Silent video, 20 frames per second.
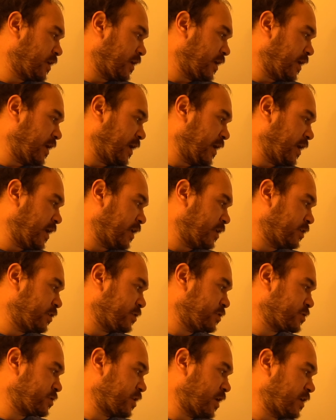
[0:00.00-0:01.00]
And
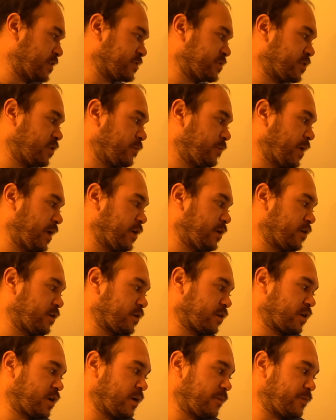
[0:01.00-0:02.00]
you should also obey your
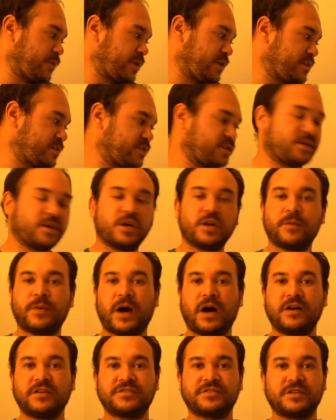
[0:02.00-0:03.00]
company's security
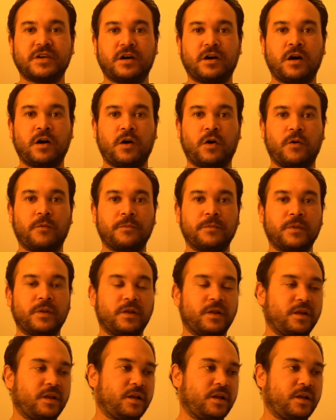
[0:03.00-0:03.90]
policy at home,